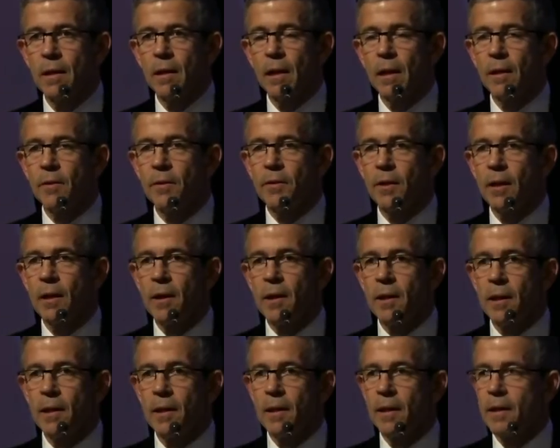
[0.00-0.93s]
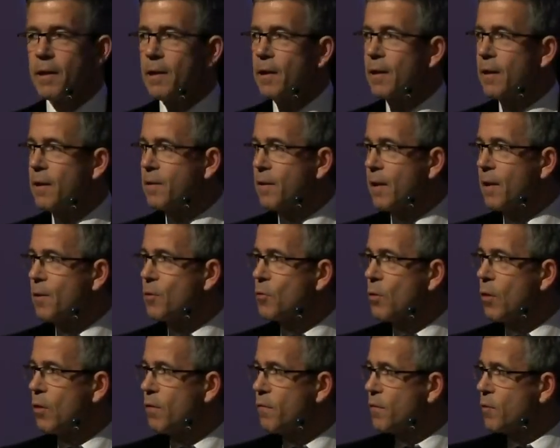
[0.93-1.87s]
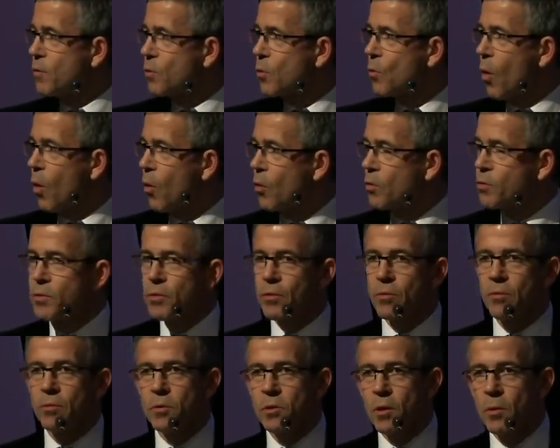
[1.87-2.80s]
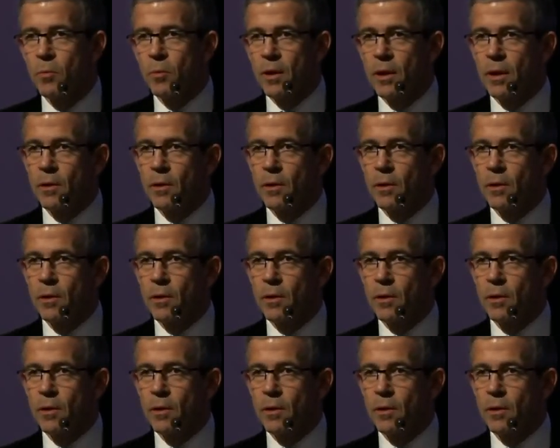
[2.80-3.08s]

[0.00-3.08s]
I think, and I tend to often quote someone,